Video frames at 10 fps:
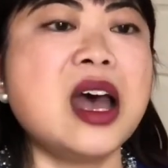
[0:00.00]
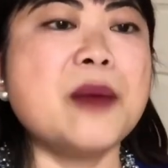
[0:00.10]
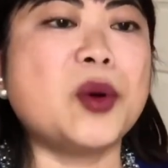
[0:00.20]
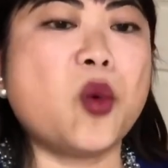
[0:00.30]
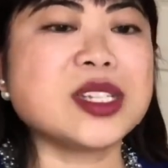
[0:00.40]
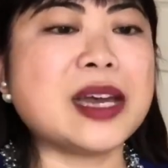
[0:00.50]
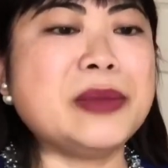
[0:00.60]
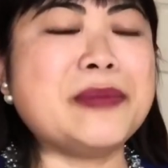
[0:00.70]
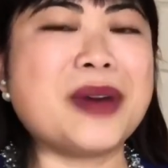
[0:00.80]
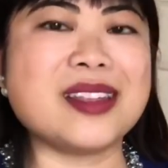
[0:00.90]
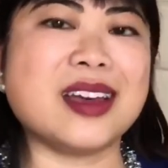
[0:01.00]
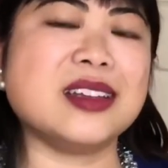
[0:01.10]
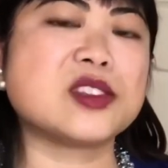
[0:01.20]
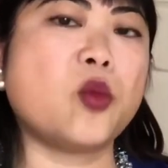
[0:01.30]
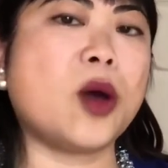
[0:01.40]
but what I mean by that
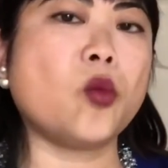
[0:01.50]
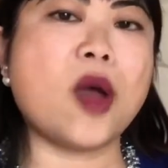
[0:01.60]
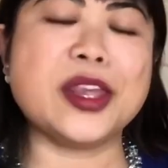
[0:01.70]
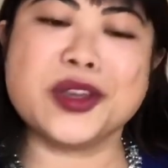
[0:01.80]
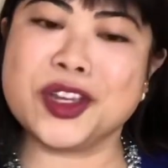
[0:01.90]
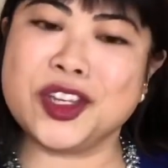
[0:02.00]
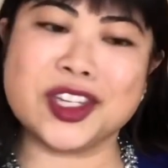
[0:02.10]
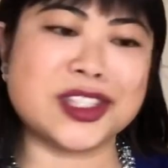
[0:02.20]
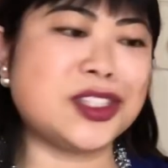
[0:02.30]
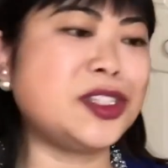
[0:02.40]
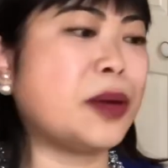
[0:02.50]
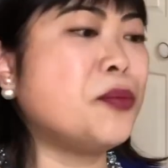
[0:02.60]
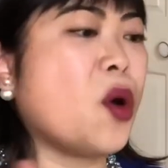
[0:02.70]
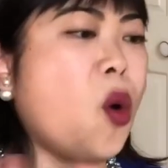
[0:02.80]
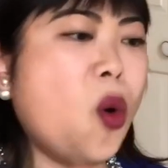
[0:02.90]
is one where you can just dump
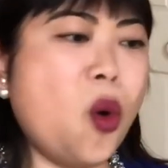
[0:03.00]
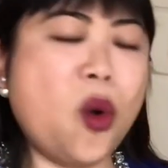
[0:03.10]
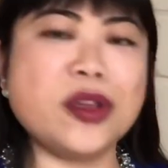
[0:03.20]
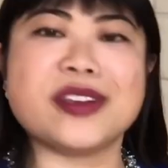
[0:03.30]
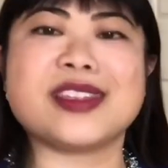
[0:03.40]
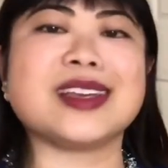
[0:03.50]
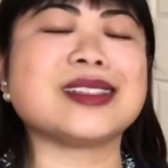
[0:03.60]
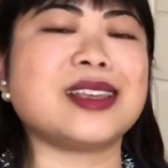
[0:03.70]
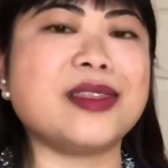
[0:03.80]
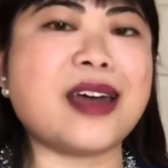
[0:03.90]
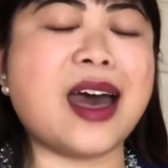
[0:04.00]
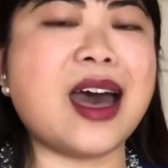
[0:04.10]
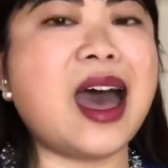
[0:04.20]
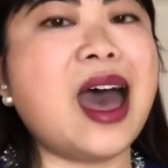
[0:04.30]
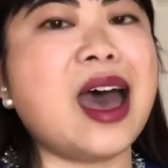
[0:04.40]
all your things in
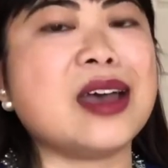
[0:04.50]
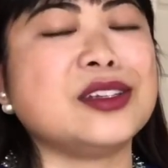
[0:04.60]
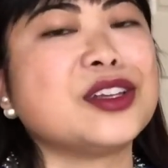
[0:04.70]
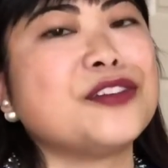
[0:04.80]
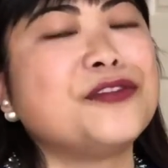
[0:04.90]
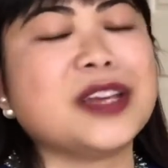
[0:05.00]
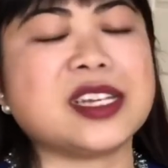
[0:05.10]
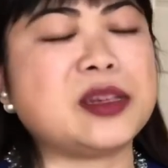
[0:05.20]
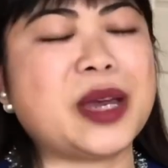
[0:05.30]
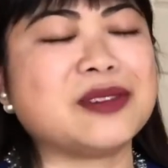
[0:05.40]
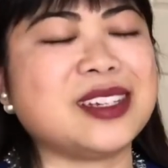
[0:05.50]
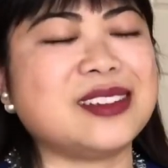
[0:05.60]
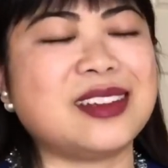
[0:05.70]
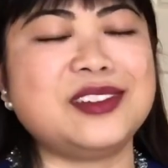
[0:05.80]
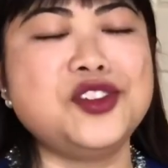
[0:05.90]
there and forget about it
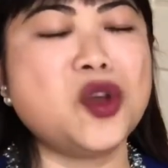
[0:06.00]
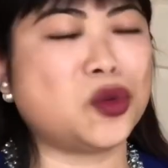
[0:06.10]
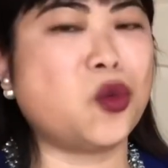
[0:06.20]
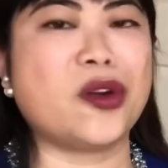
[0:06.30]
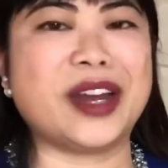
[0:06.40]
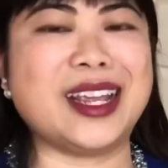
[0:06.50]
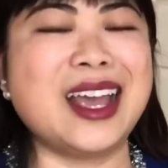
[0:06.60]
and not worry.